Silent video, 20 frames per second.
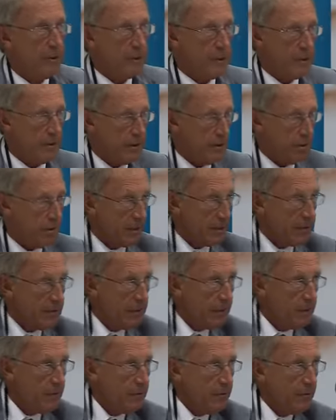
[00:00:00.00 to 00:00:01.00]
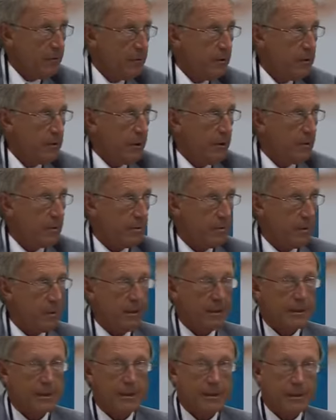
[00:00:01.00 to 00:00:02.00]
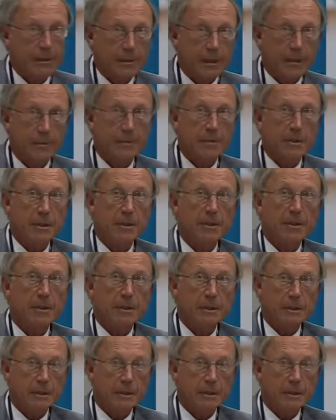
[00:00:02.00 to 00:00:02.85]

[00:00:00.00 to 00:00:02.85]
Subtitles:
Yes, it was done before. Our brain can adapt it.